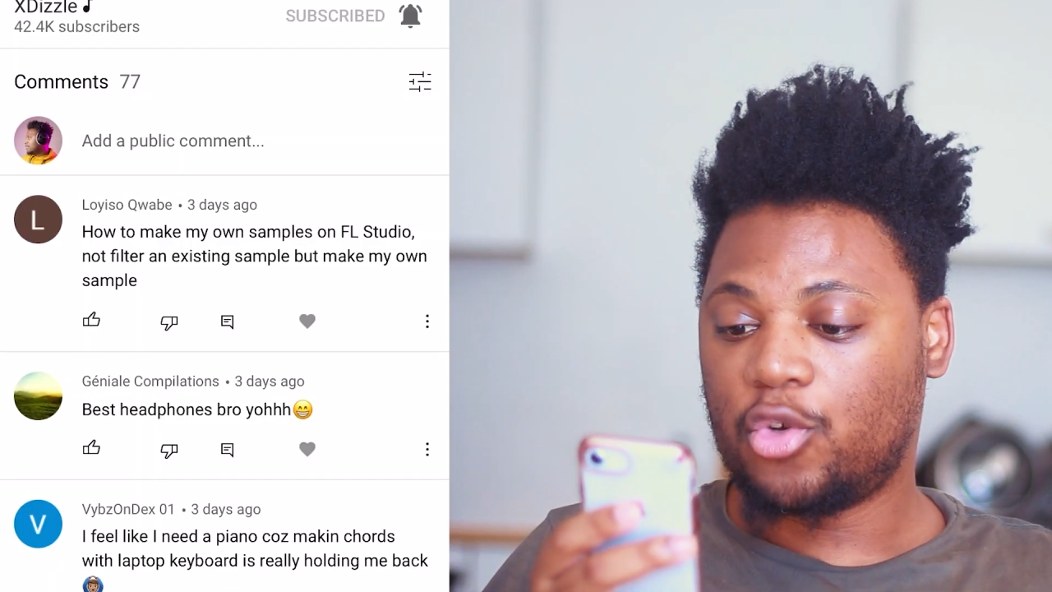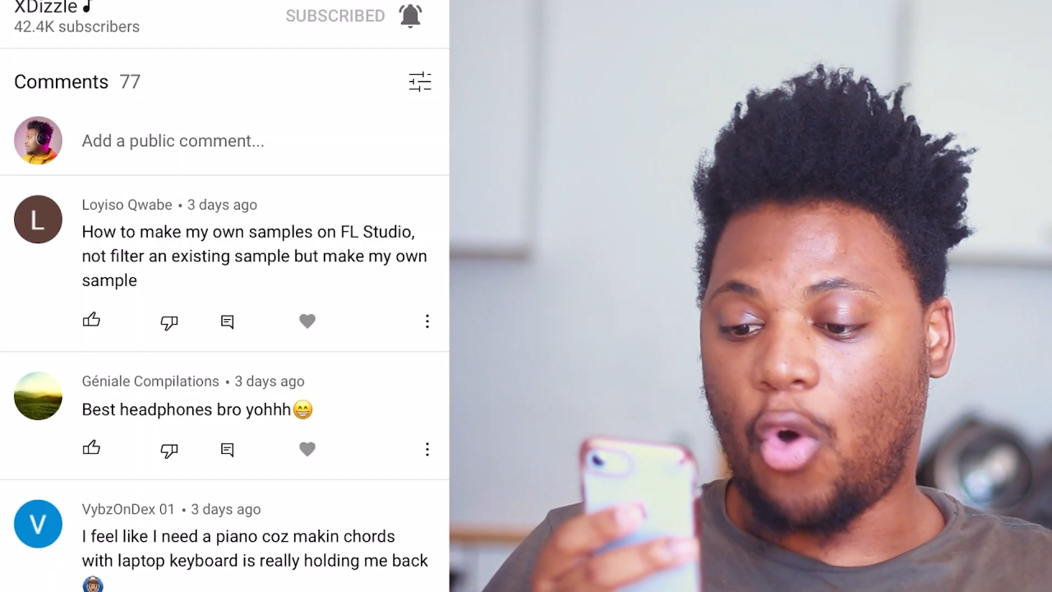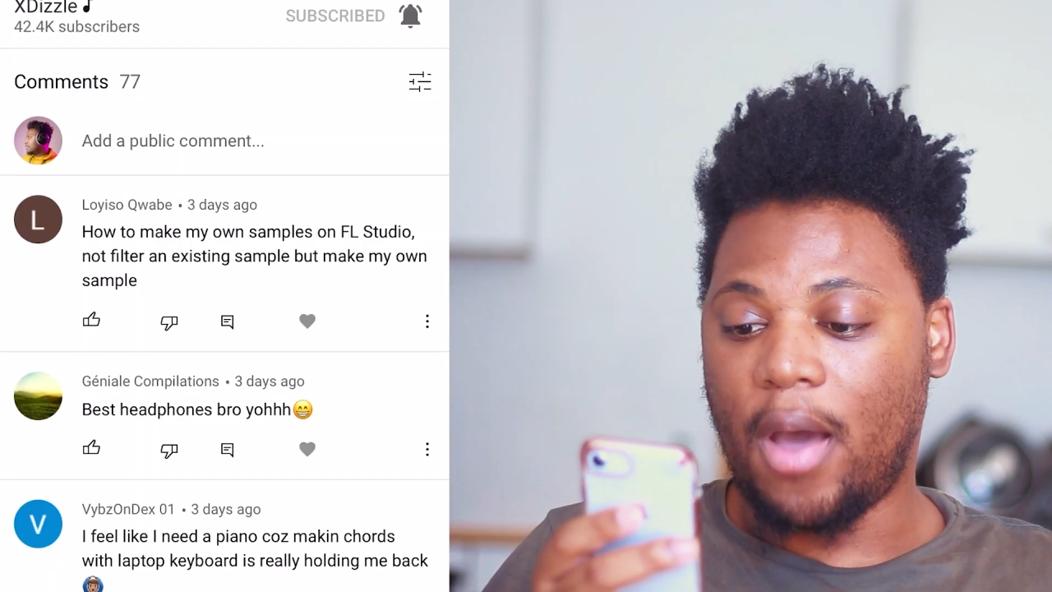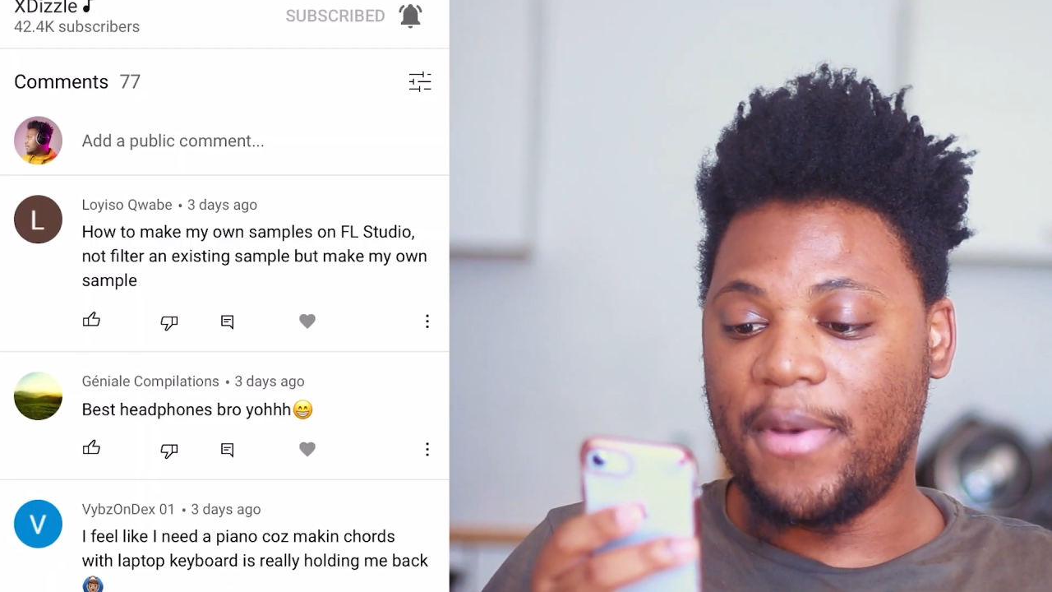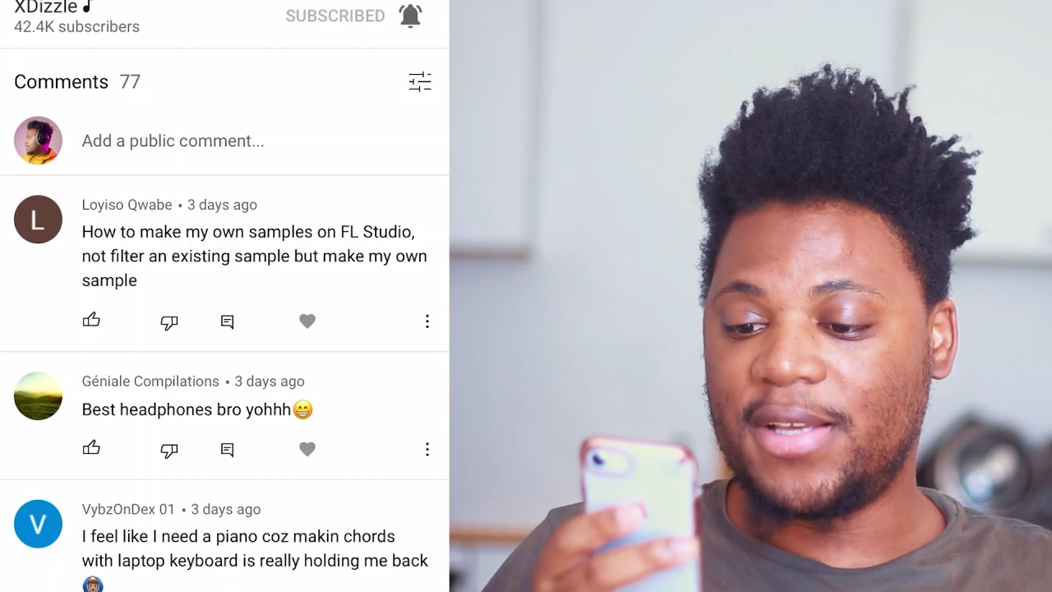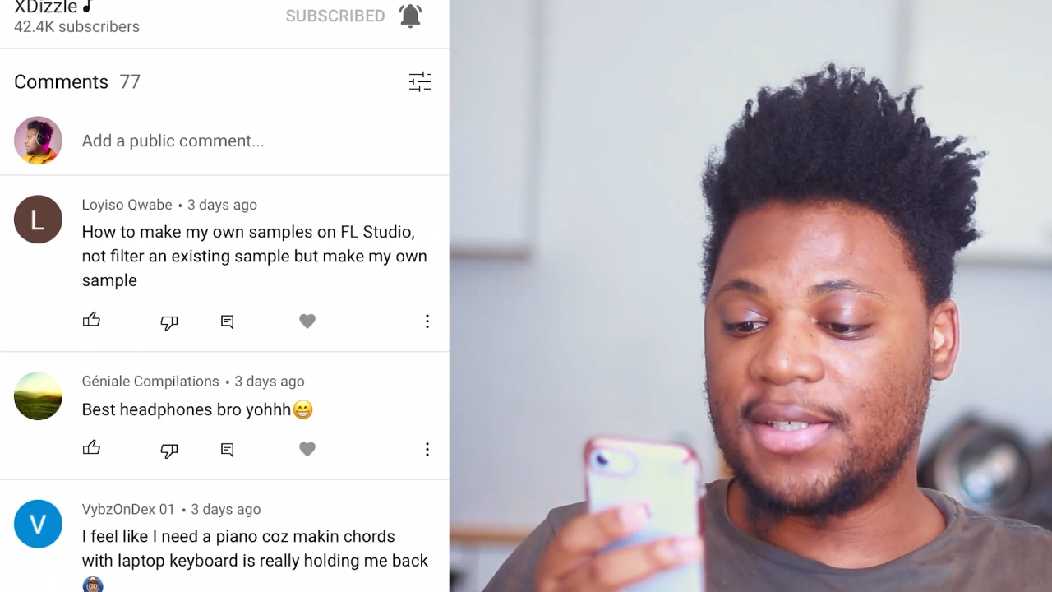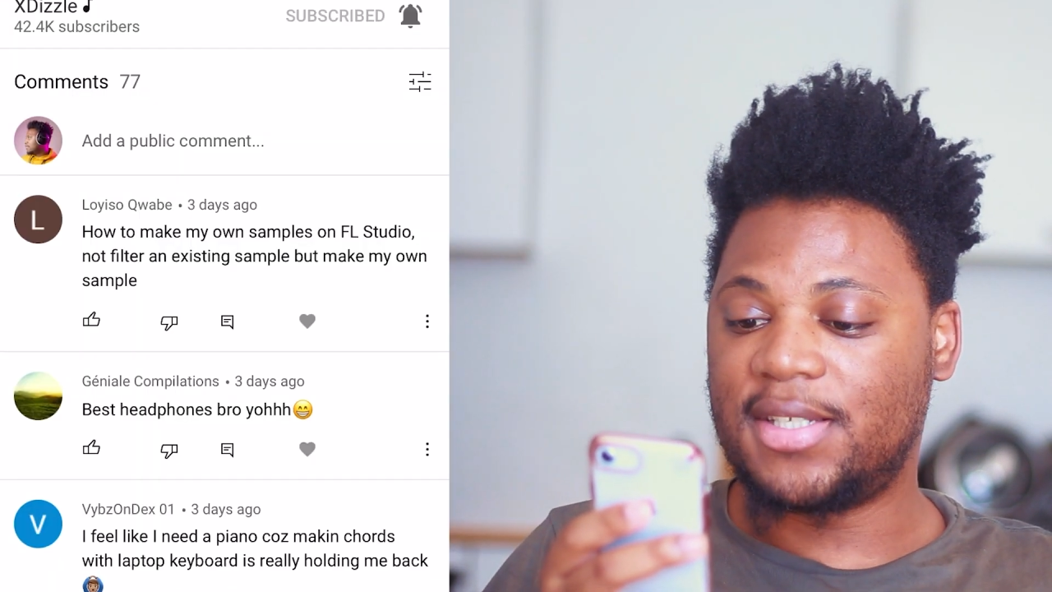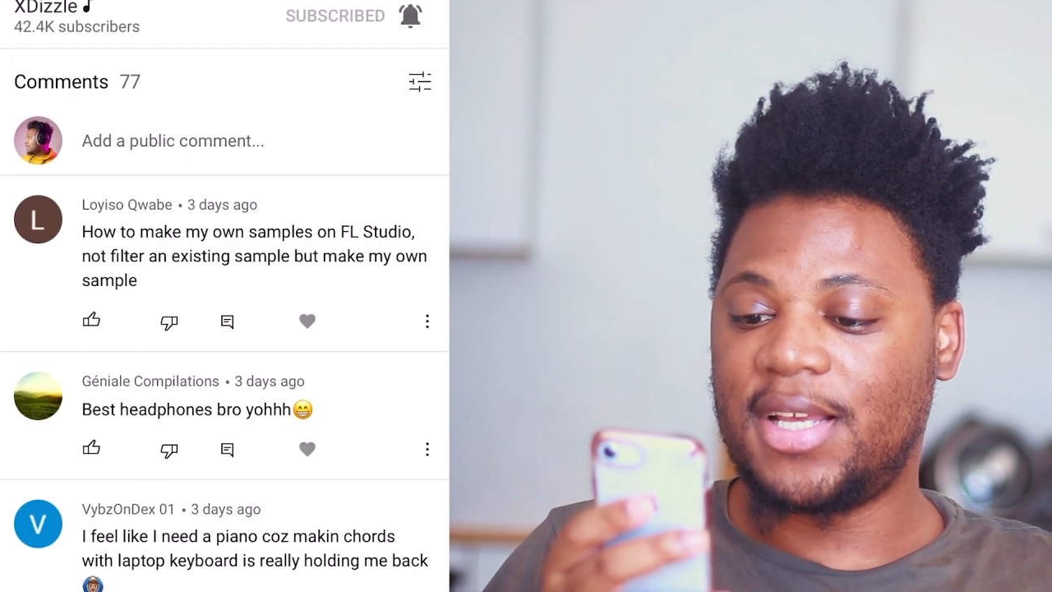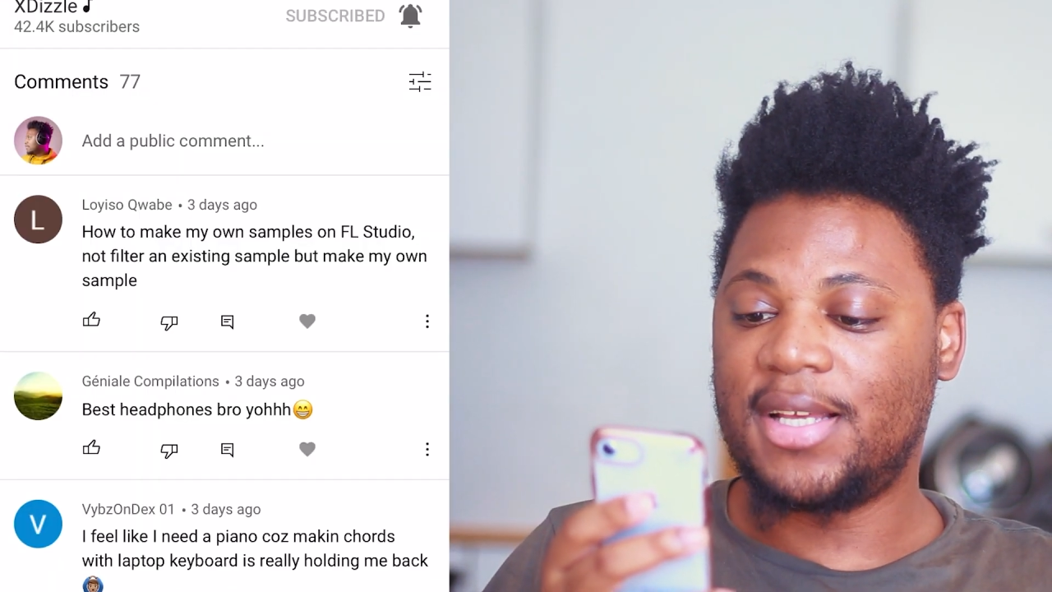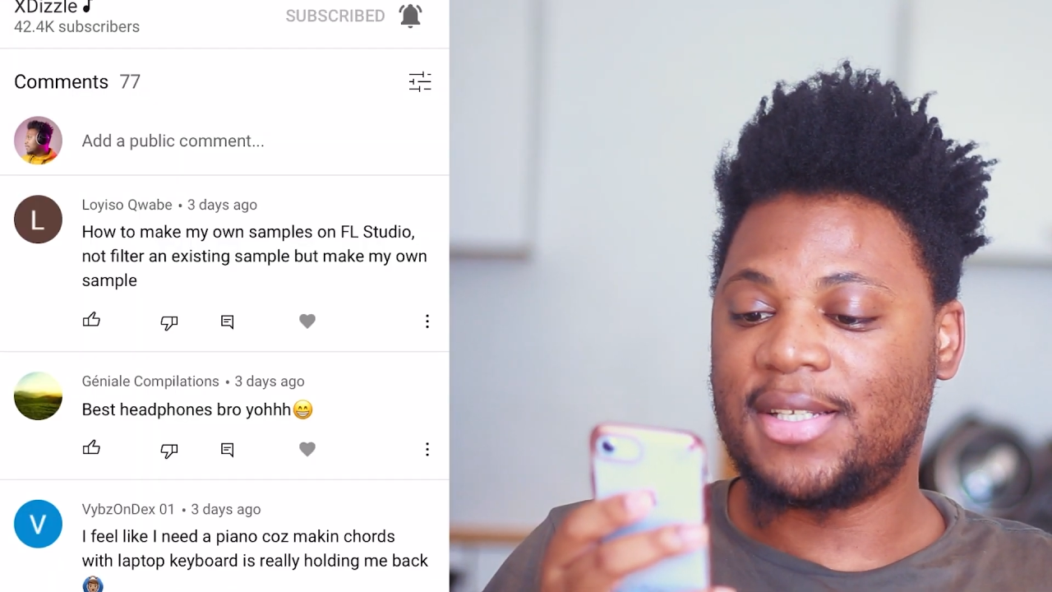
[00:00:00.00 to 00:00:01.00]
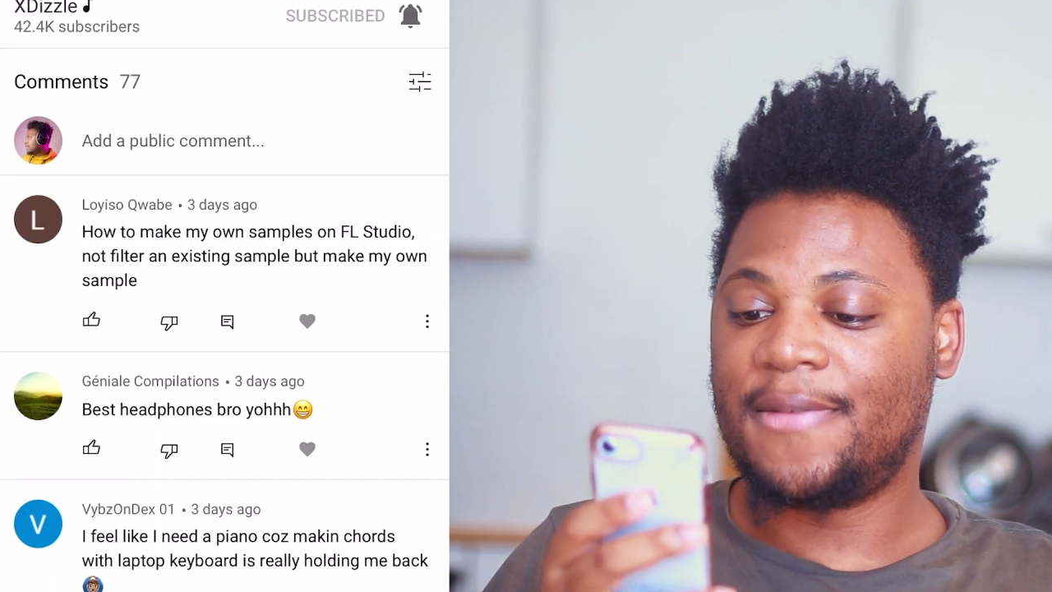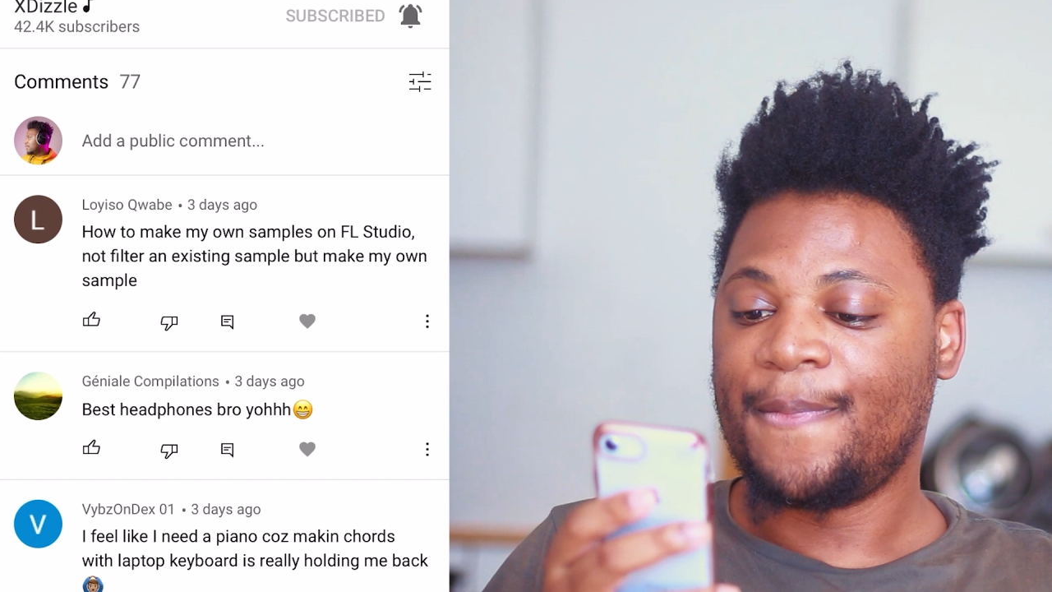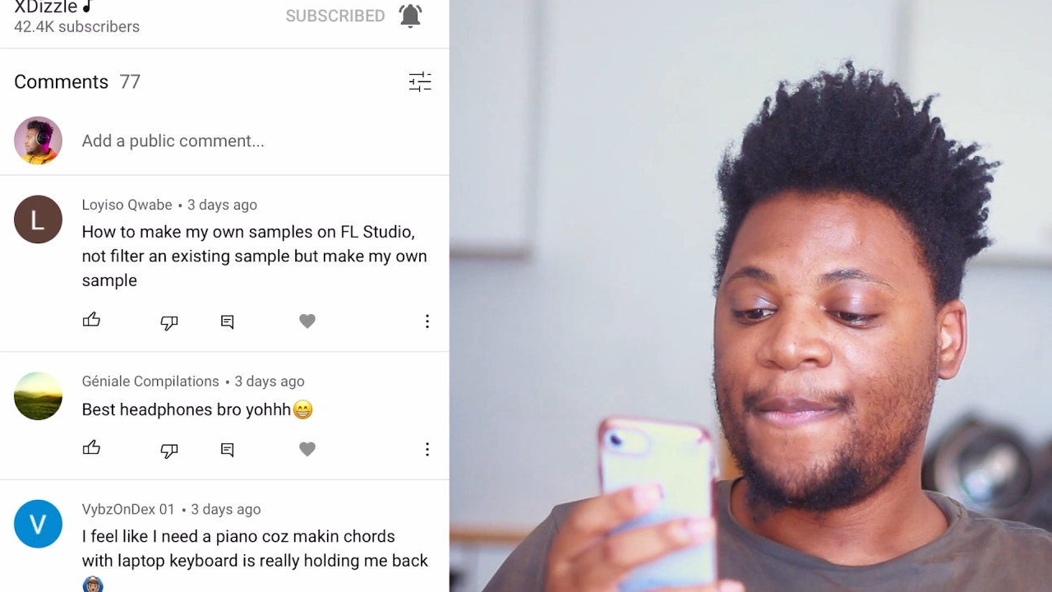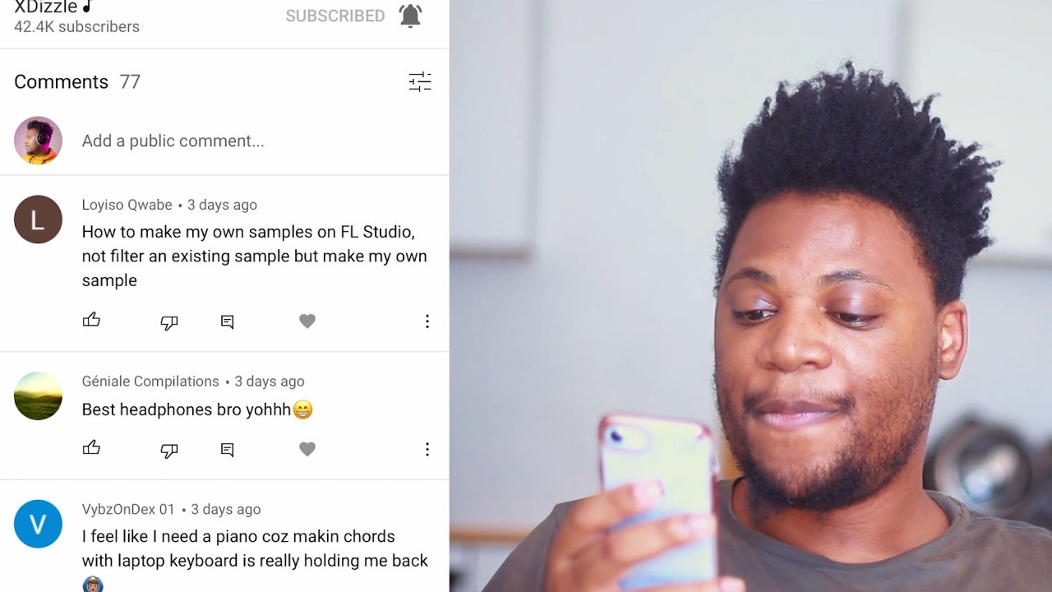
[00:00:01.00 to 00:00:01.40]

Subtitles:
Kwabe says,